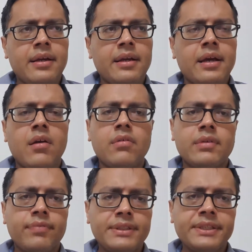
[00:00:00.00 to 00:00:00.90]
Now the
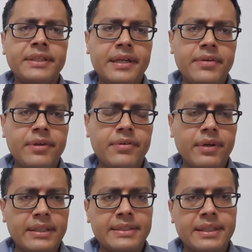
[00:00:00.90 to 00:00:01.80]
first thing that you need to
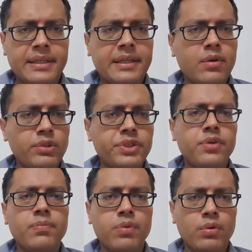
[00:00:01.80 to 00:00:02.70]
understand, that
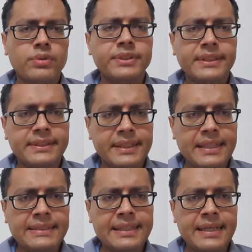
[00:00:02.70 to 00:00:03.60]
osteoporosis
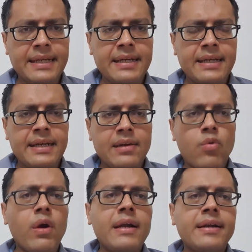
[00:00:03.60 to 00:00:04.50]
is a
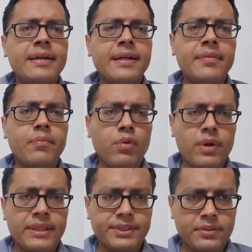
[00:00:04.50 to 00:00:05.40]
quantitative bone
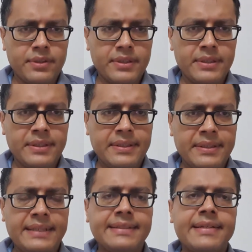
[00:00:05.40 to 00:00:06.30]
disorder.
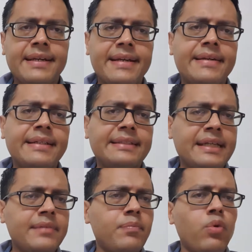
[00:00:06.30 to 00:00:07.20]
There is a decrease
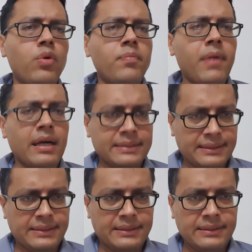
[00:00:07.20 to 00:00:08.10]
in bone
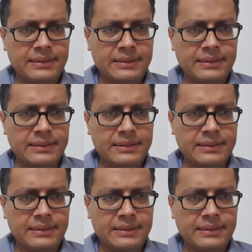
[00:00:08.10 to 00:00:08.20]
mass.